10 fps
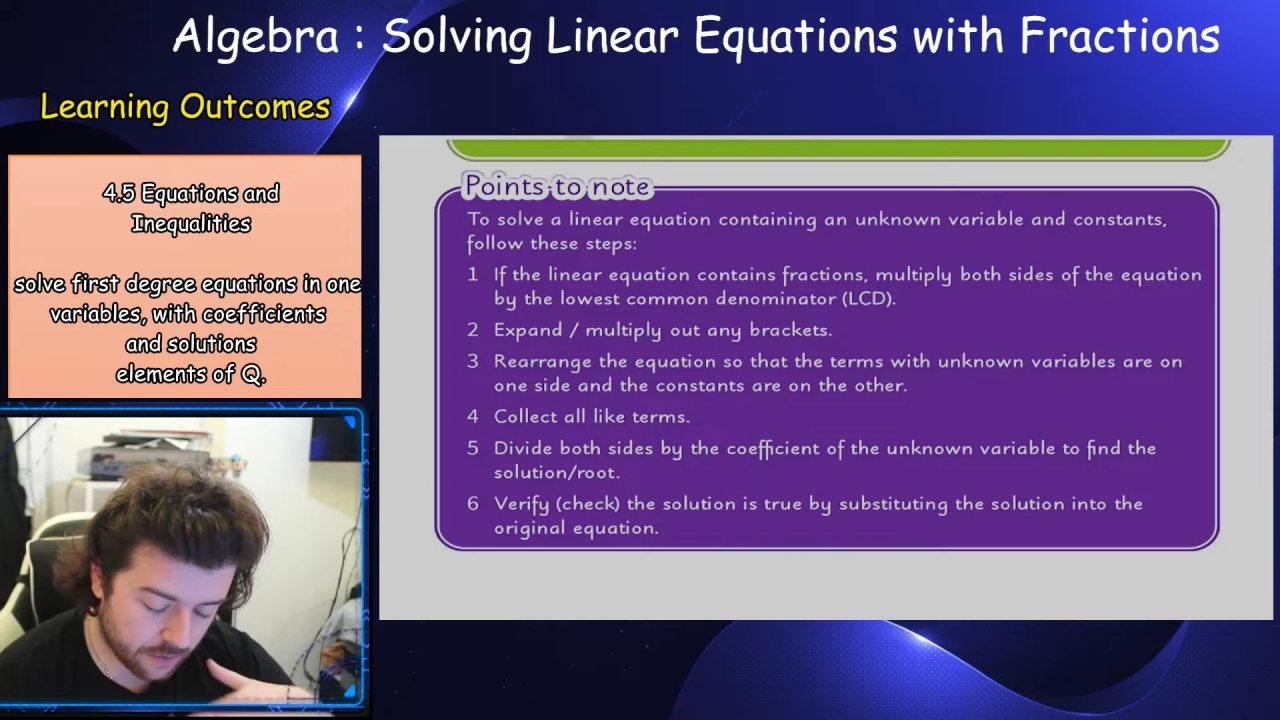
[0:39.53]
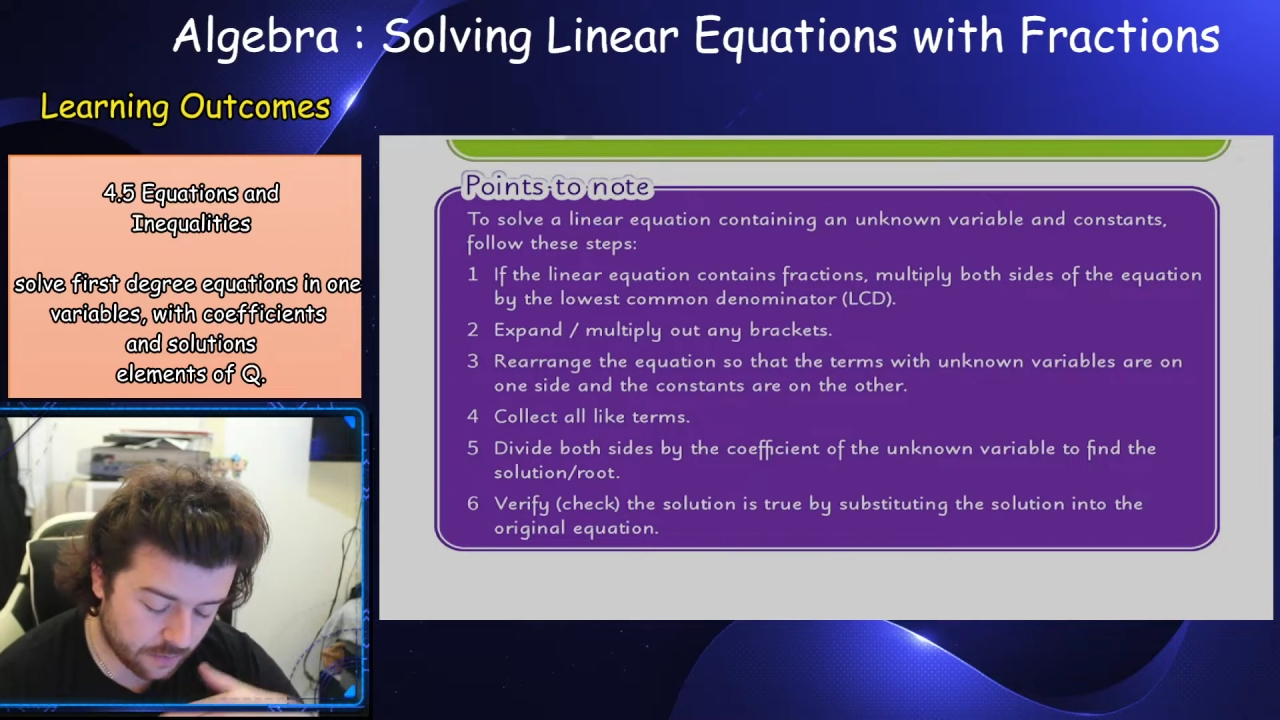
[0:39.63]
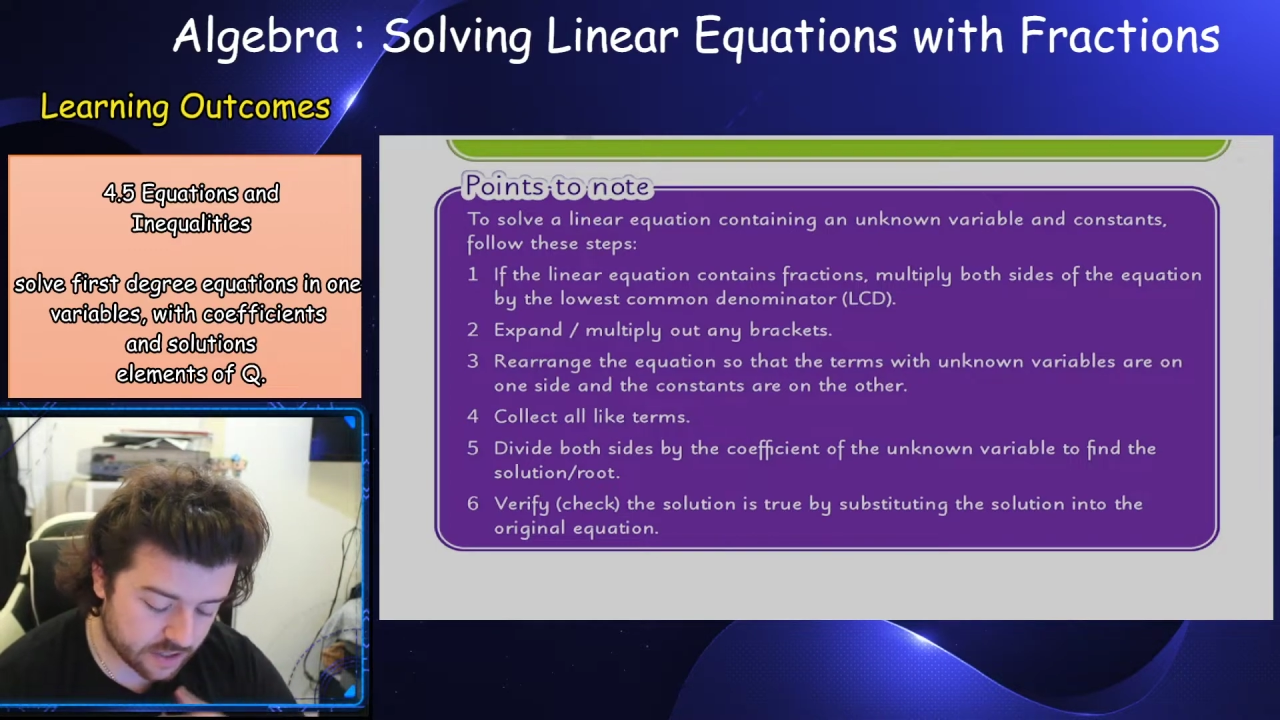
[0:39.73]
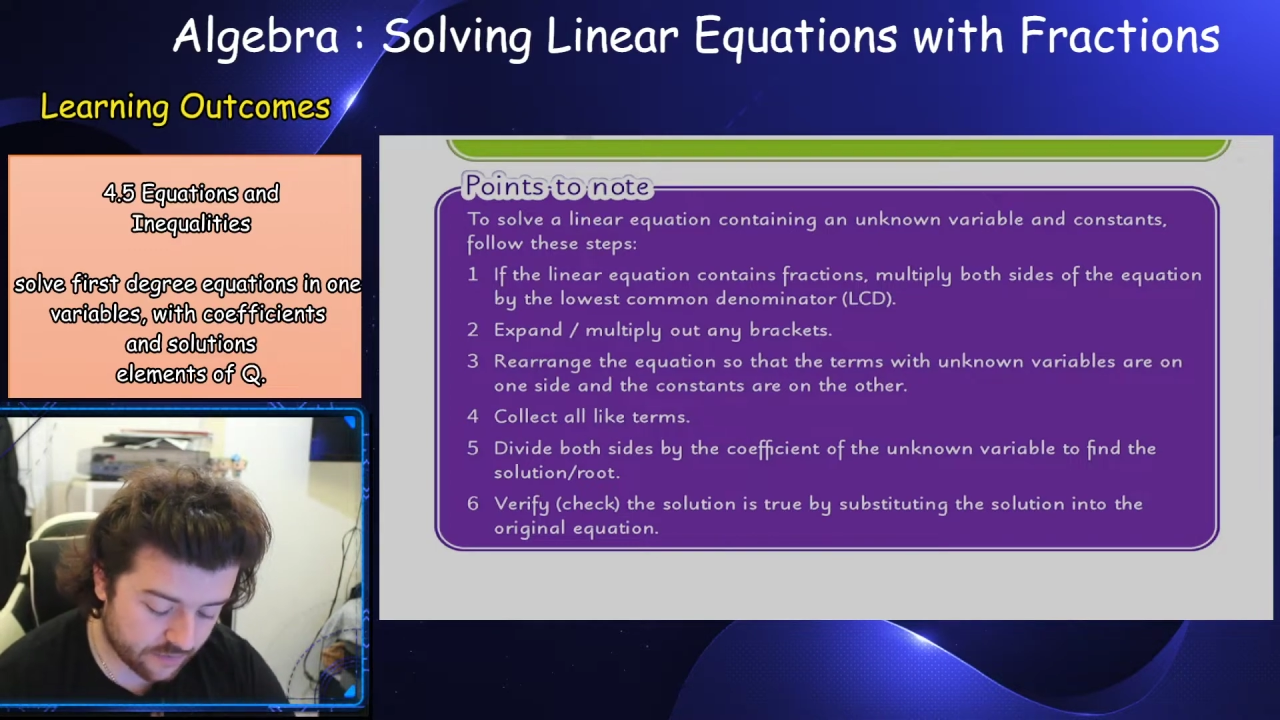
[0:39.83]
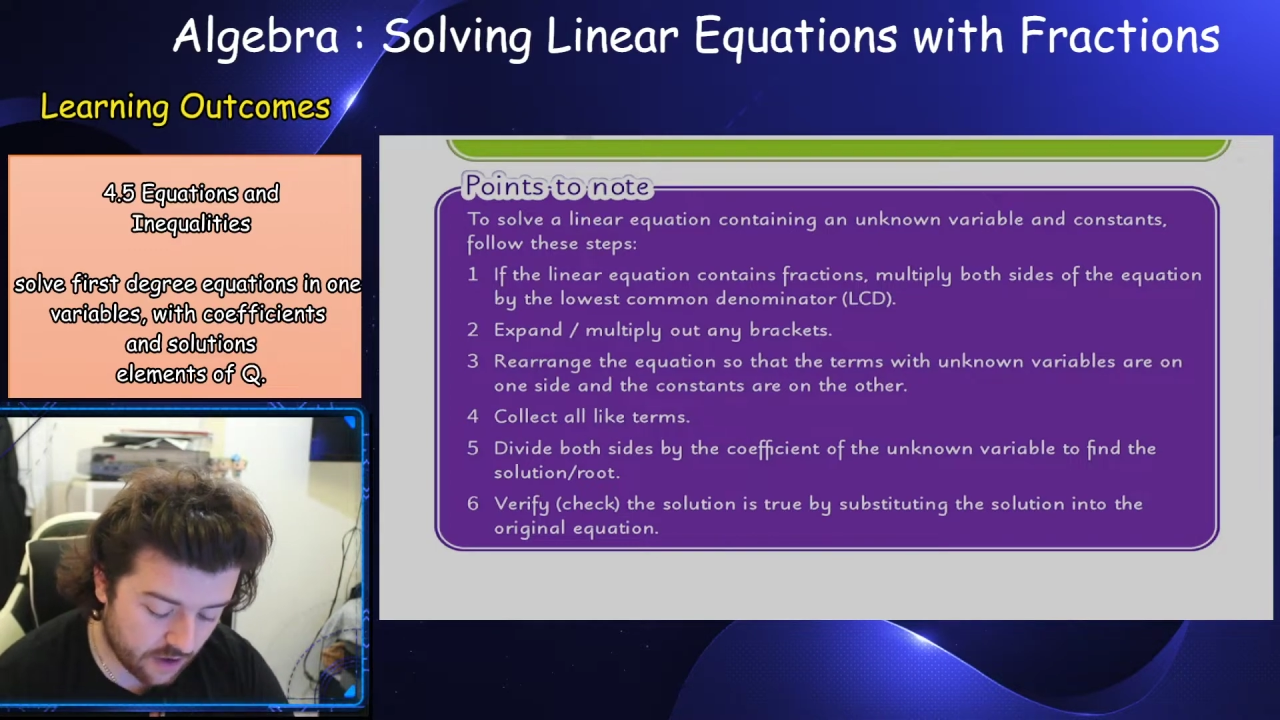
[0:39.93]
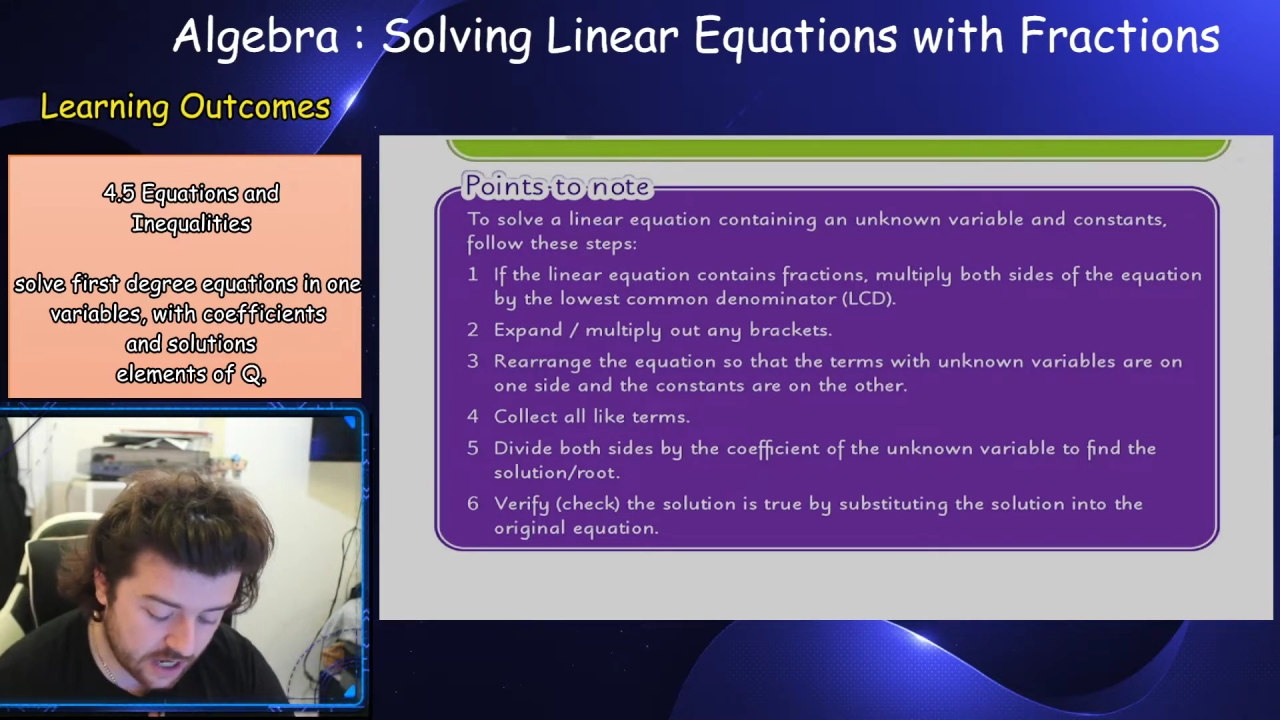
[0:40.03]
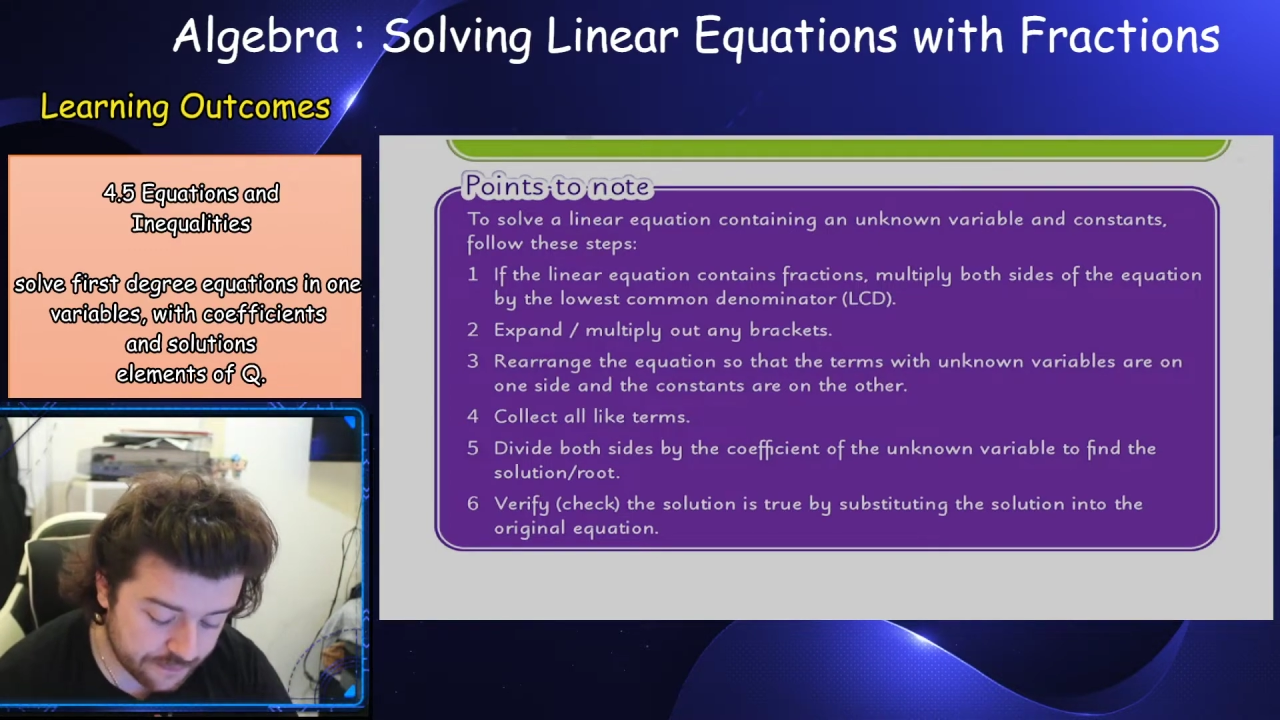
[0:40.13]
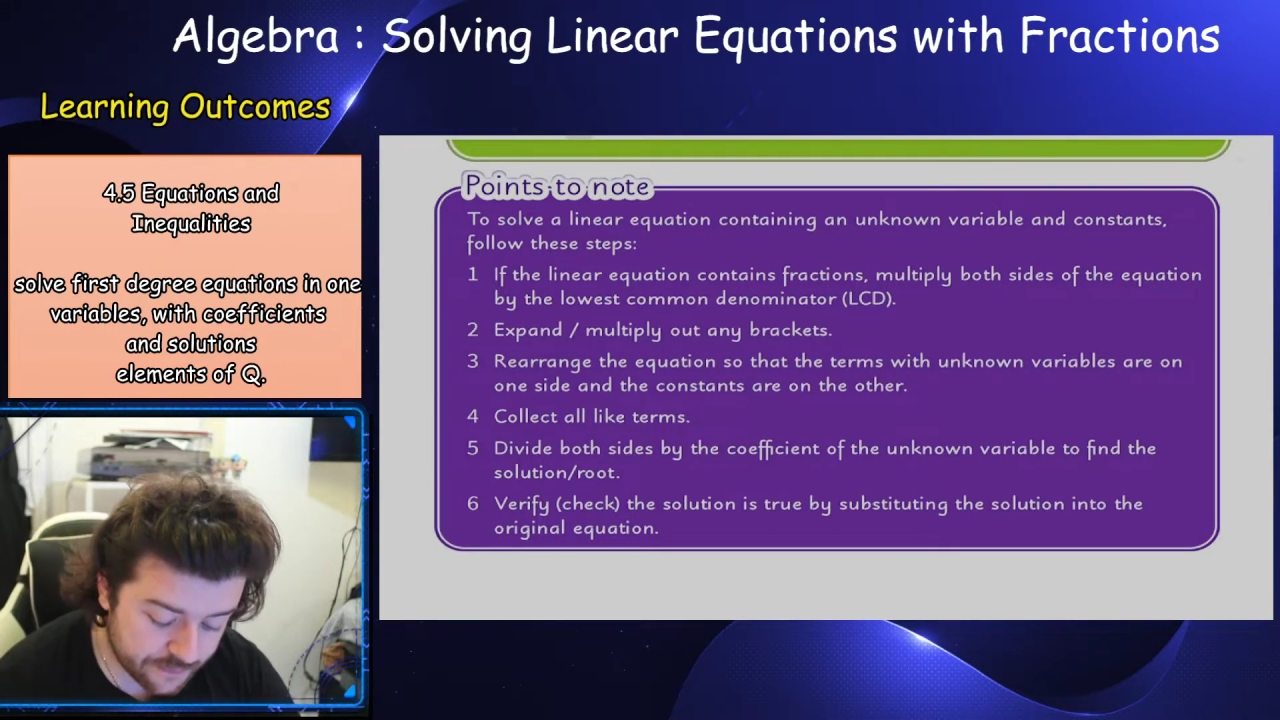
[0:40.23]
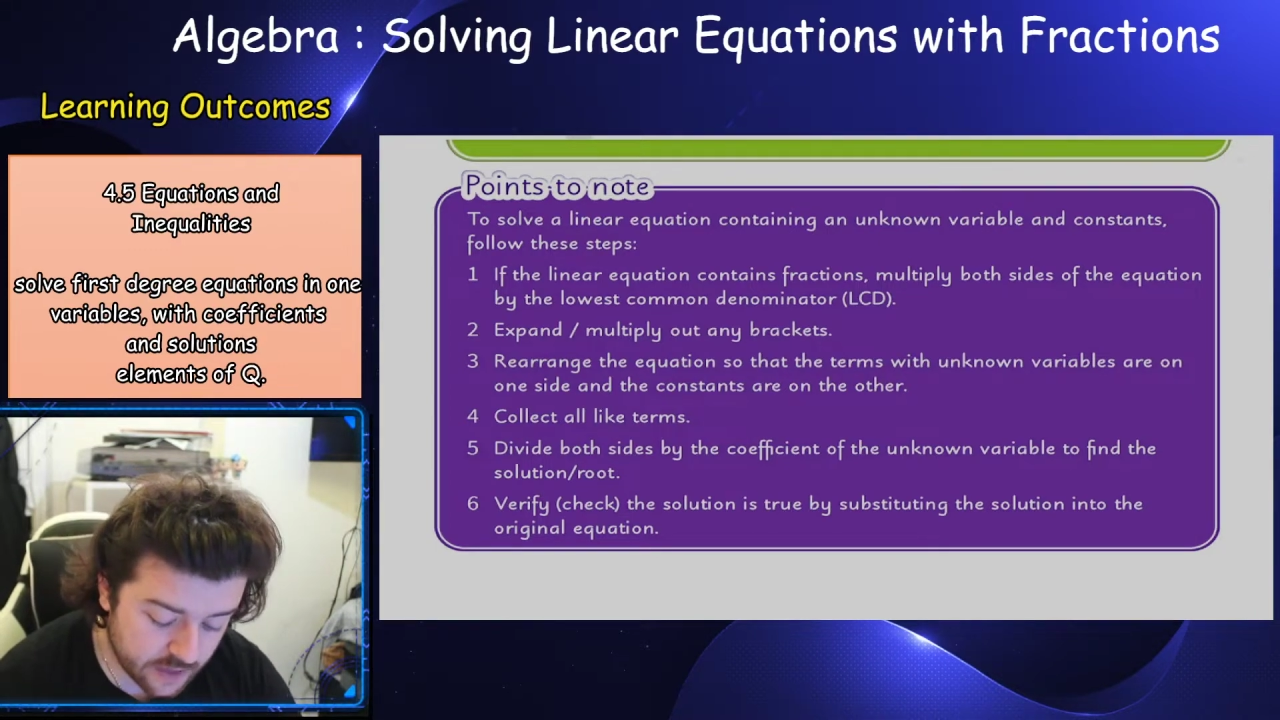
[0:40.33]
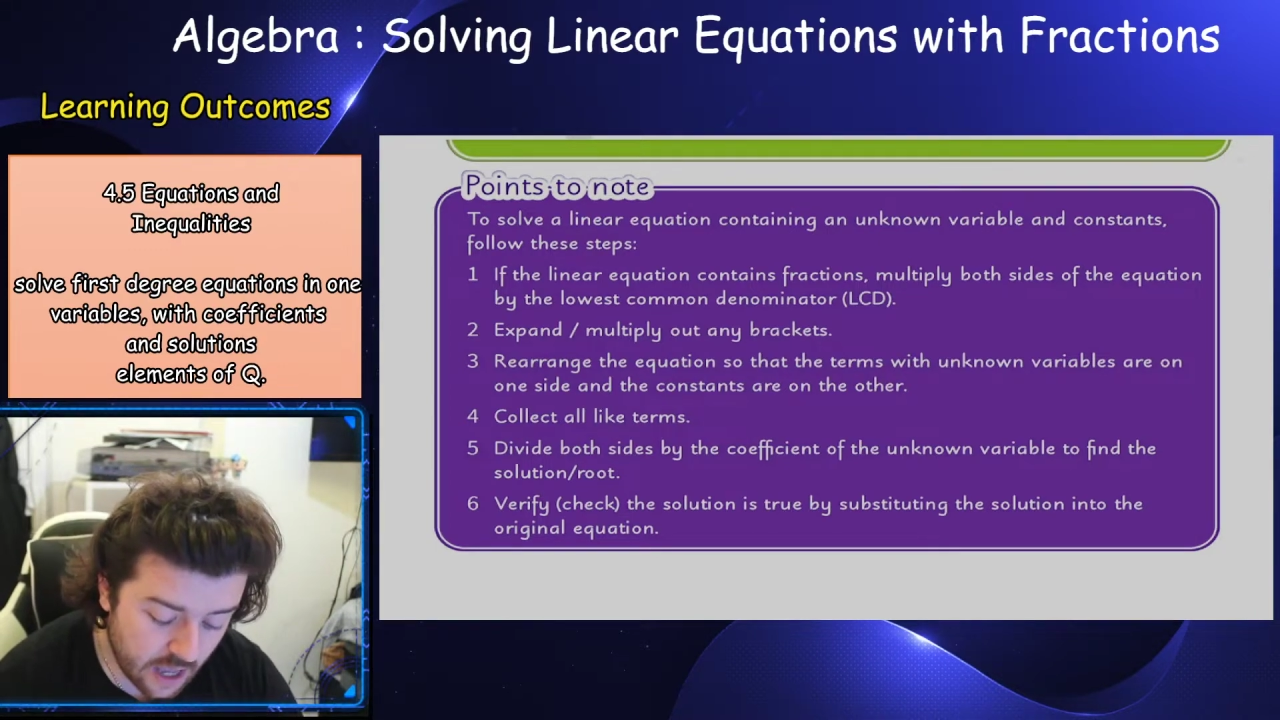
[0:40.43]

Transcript: numbers of the fraction.